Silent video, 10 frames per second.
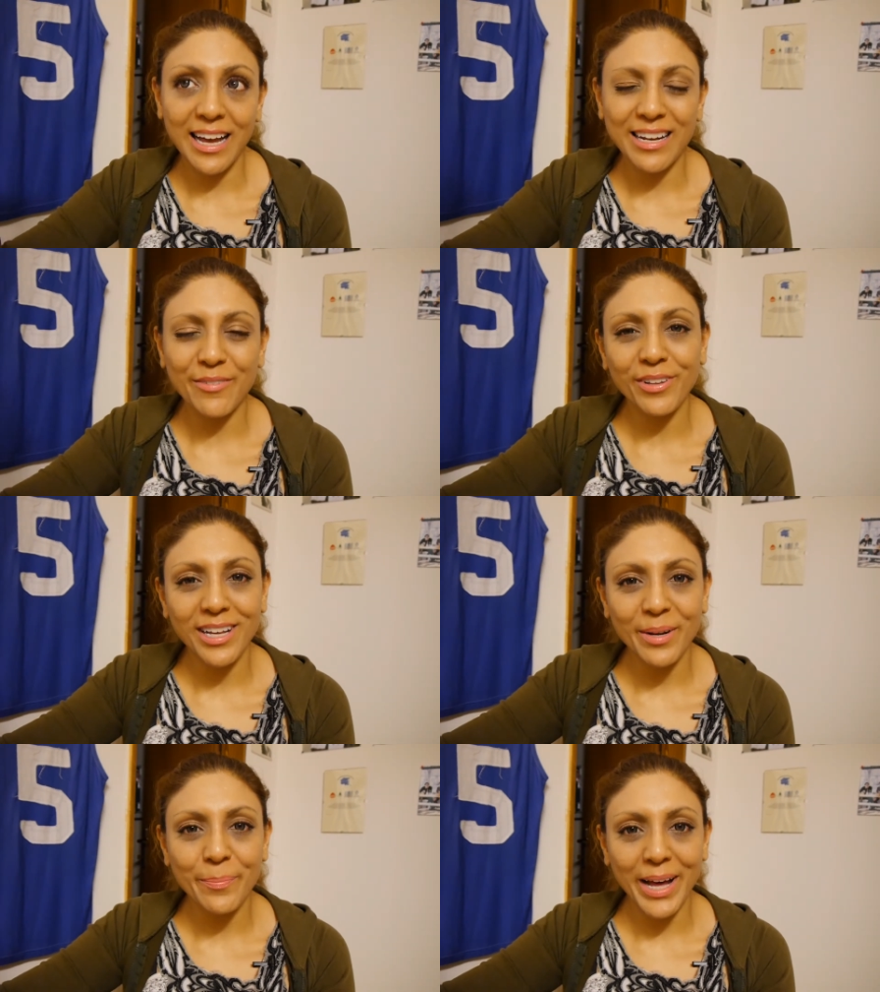And I feel
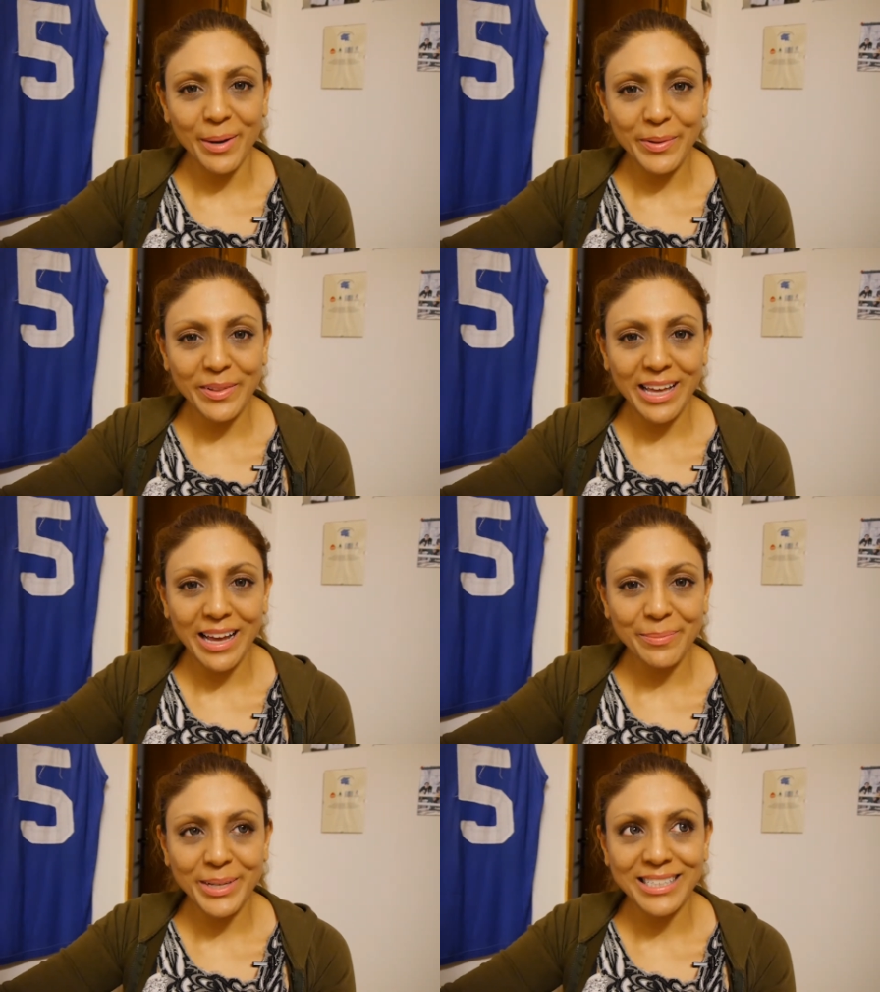kind of bad about
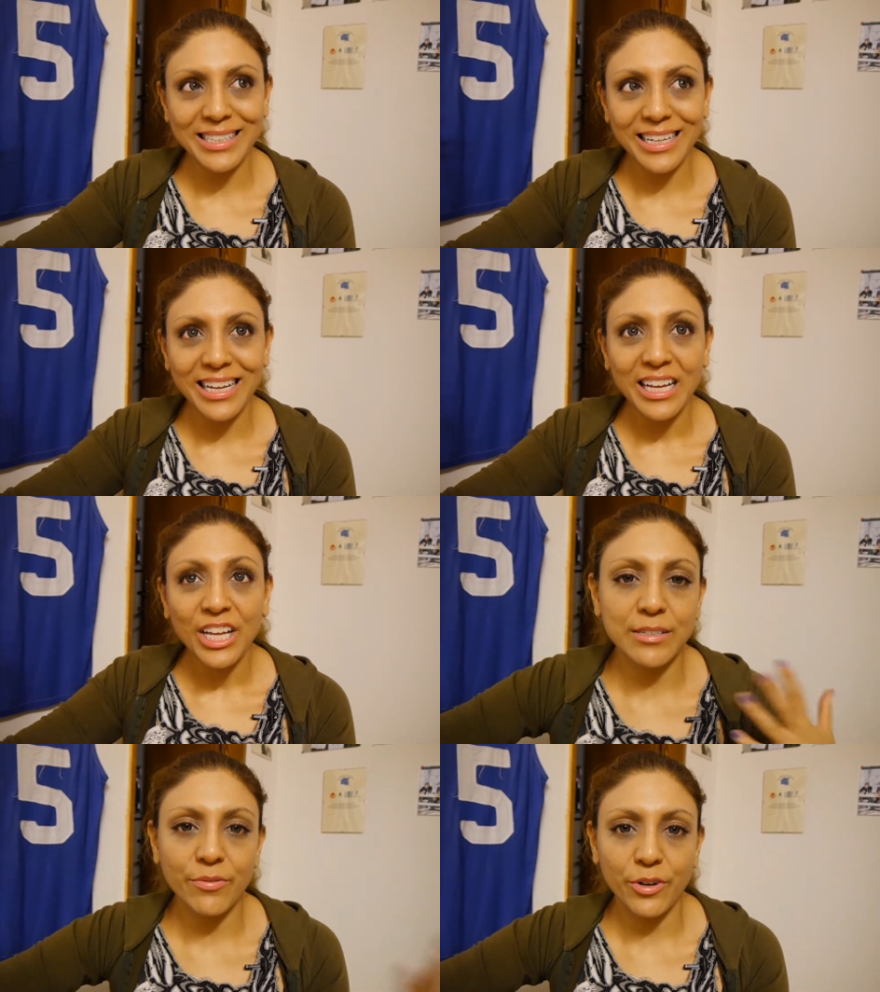that because, like,
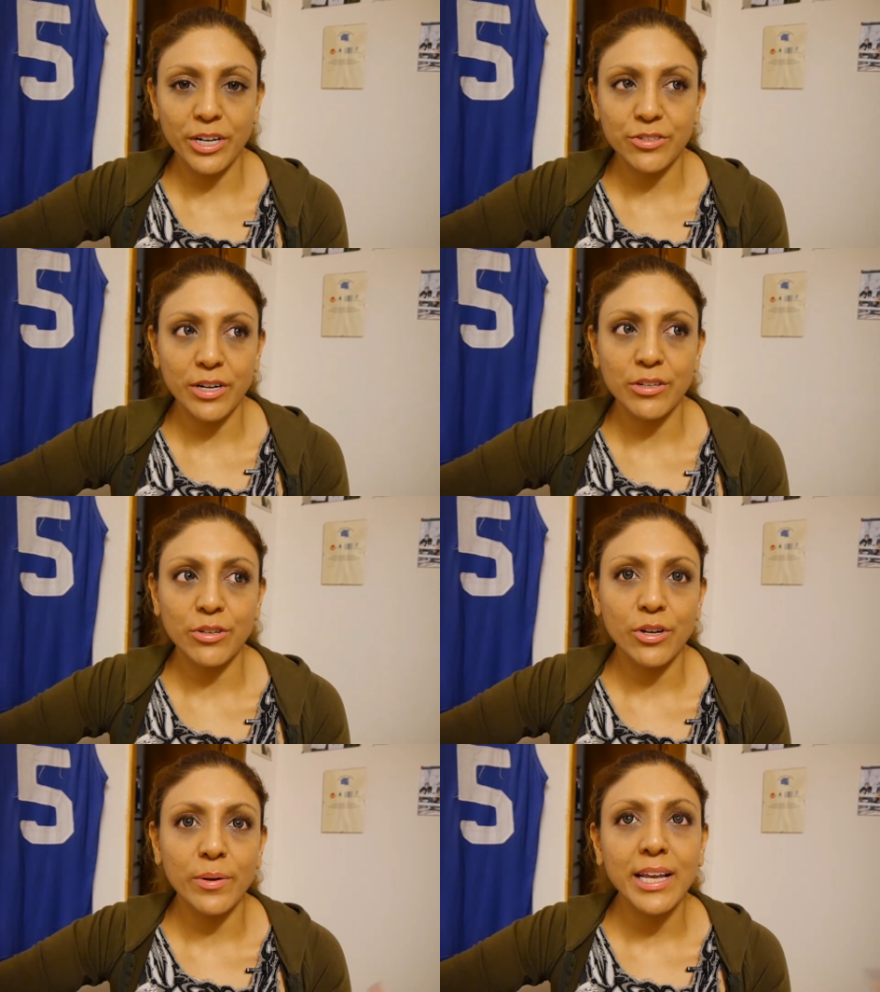Sephora in Toronto,
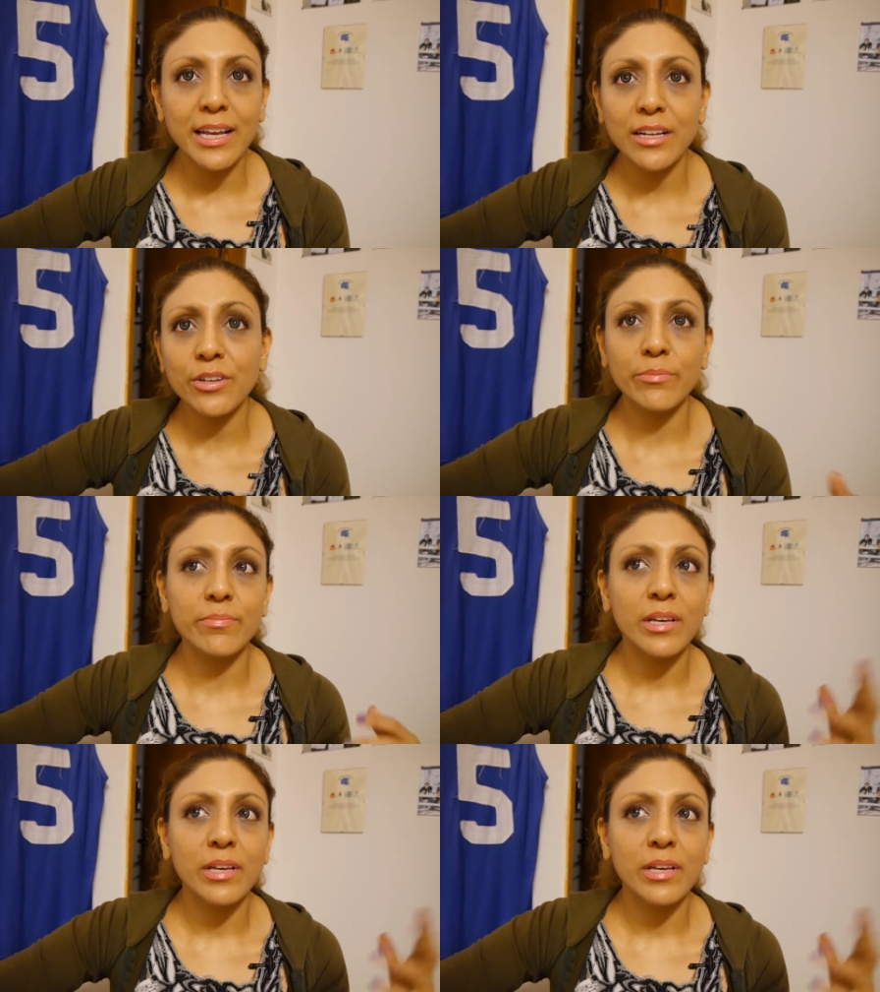you go in,